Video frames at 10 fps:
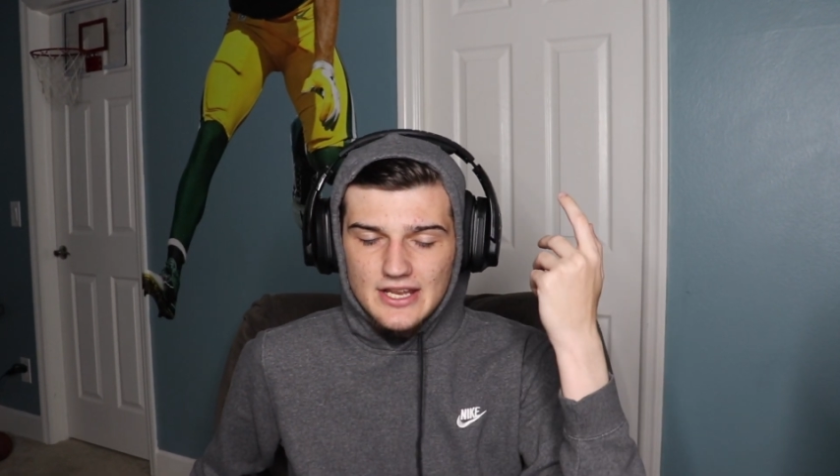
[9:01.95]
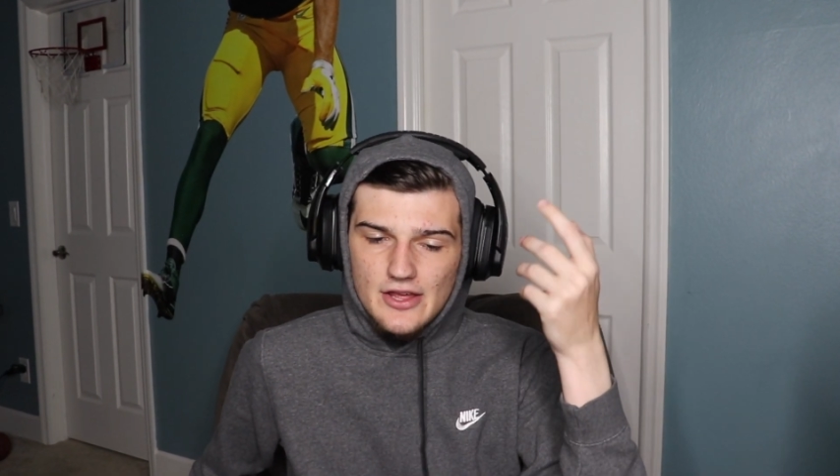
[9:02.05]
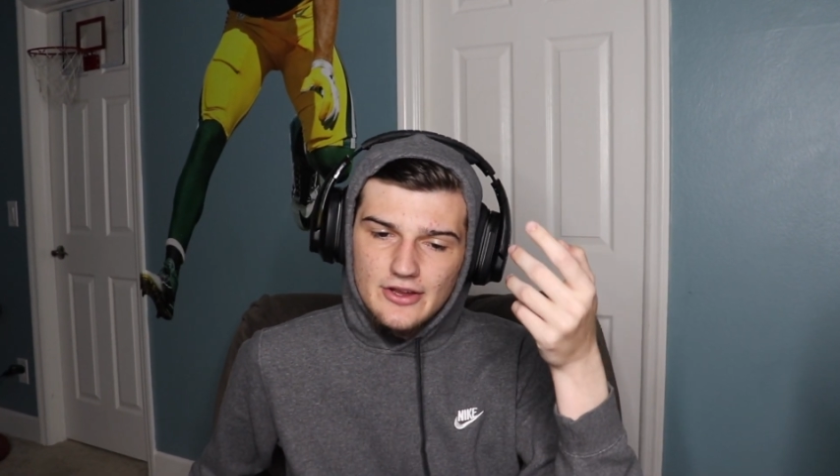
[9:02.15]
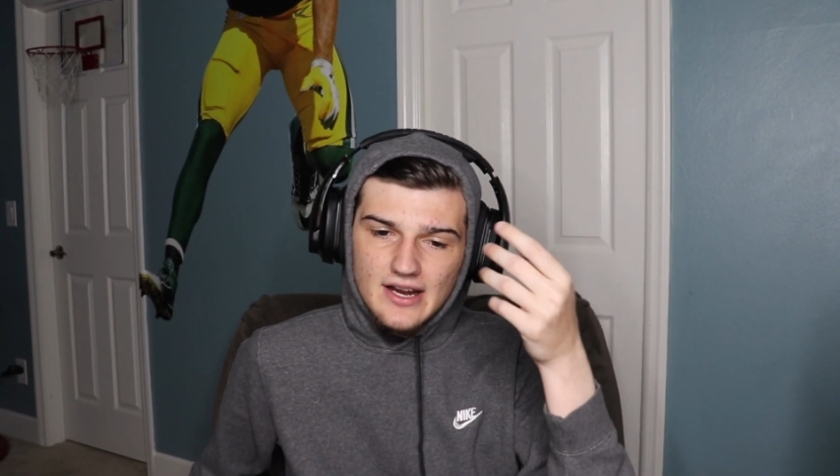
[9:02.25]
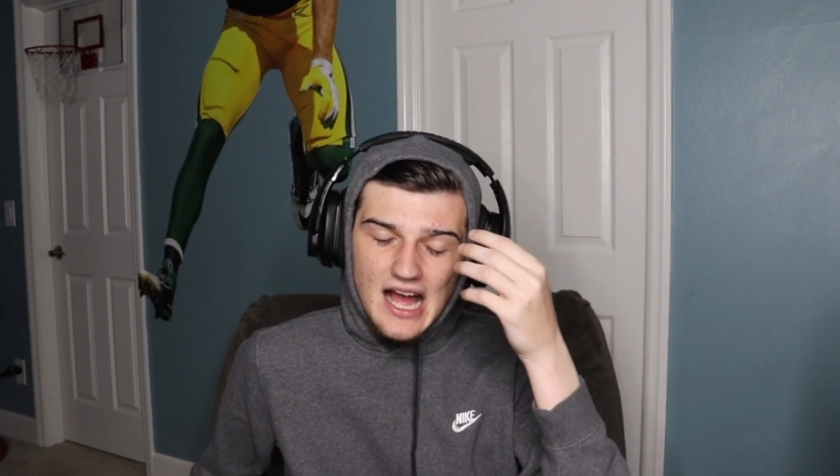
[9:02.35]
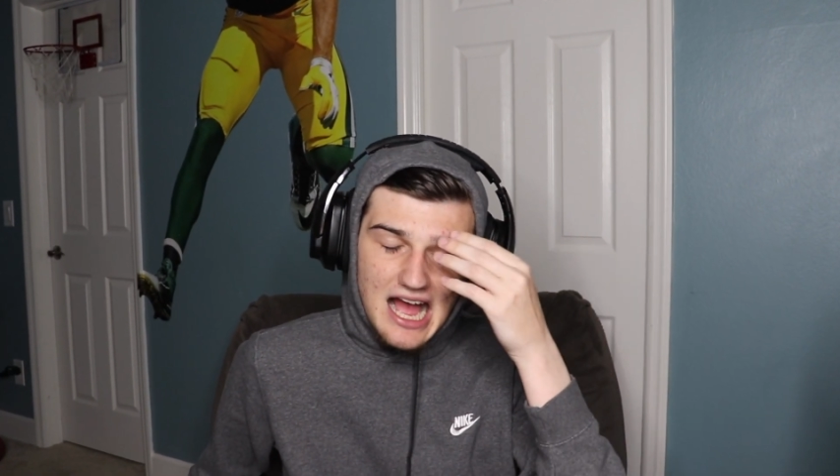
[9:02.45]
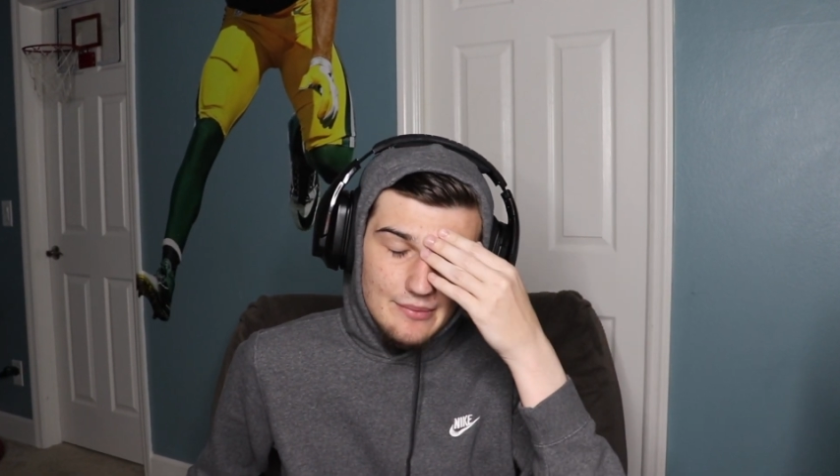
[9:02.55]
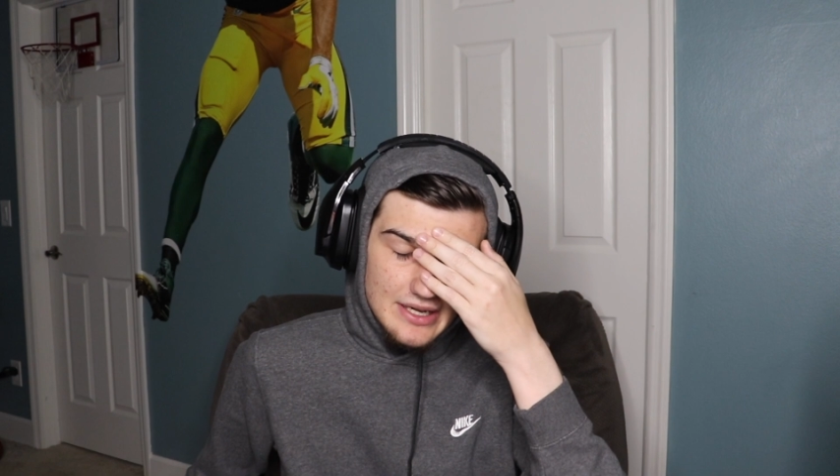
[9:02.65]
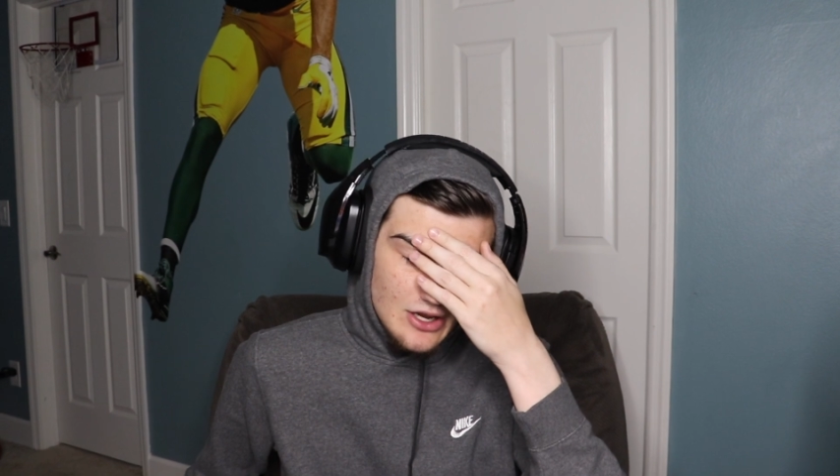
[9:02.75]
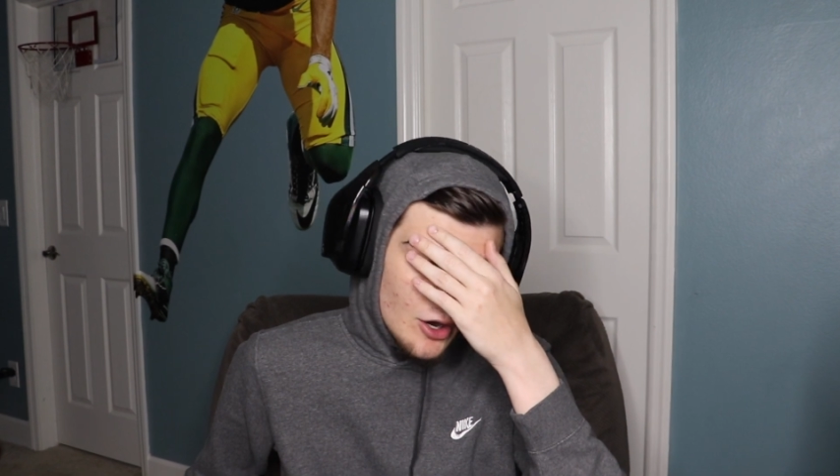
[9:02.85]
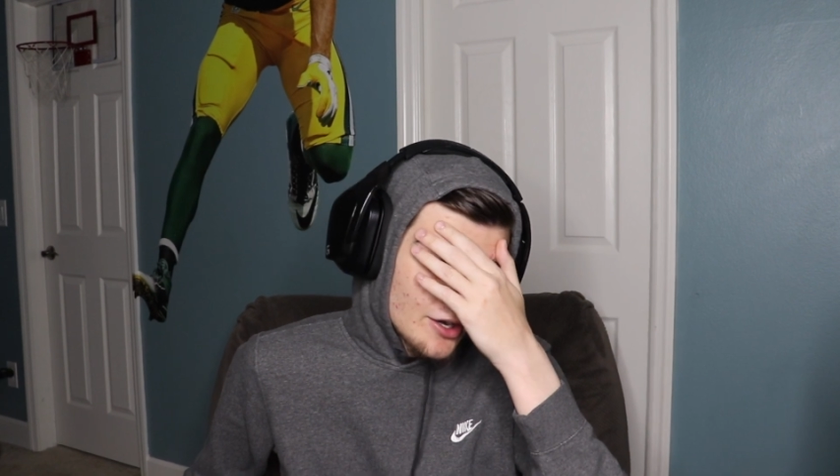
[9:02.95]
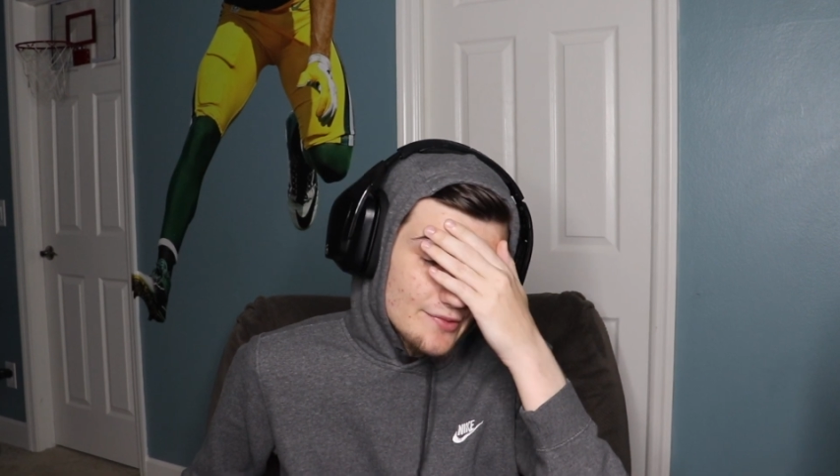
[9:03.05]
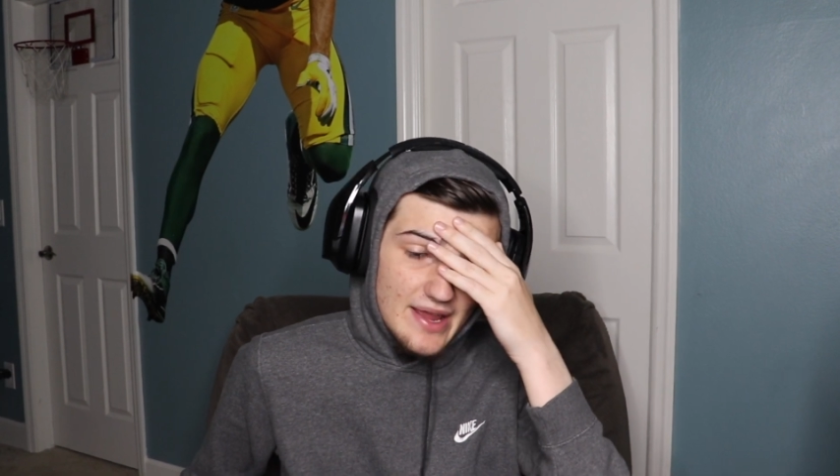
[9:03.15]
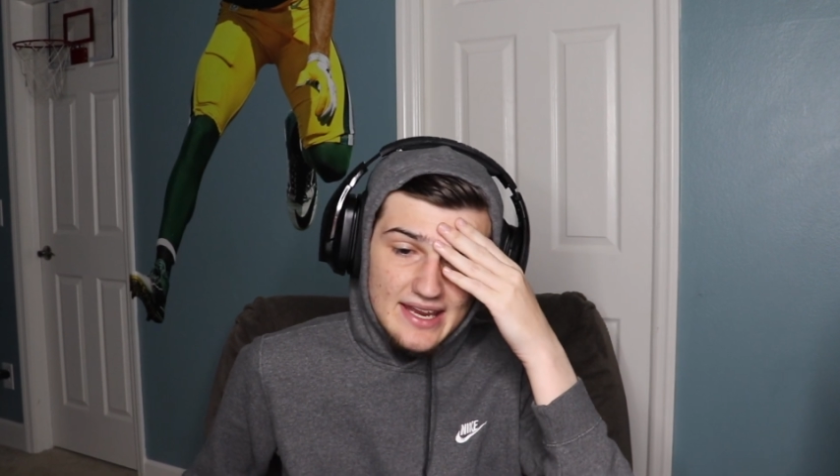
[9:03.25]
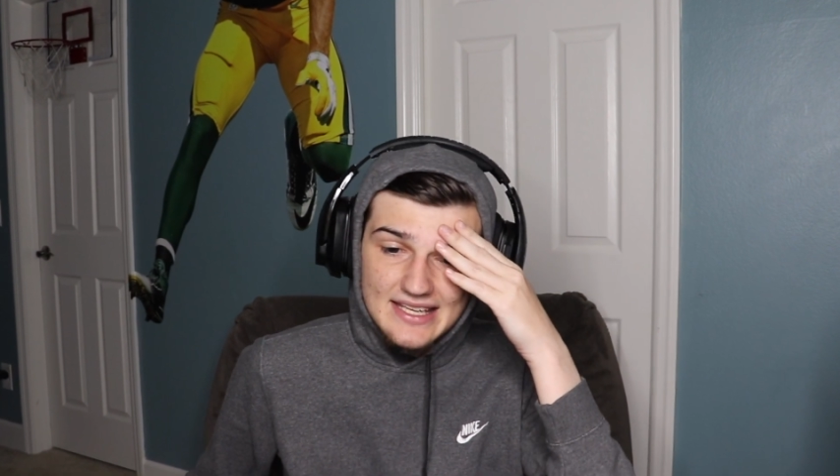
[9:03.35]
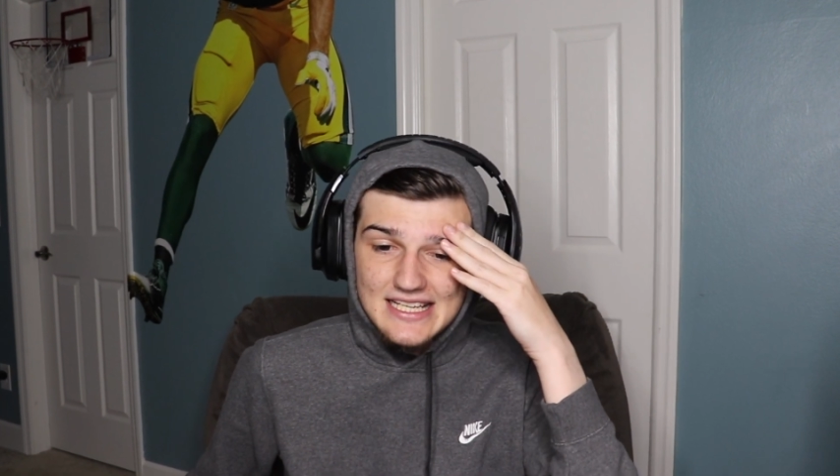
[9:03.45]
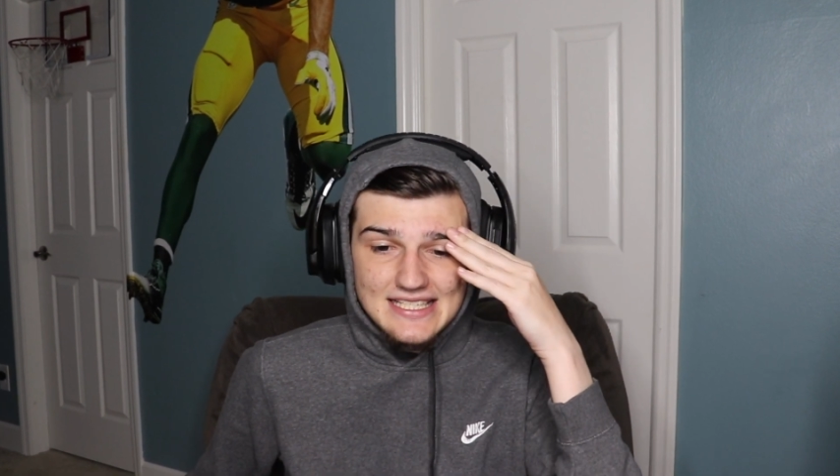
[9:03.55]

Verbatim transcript: another common card, man.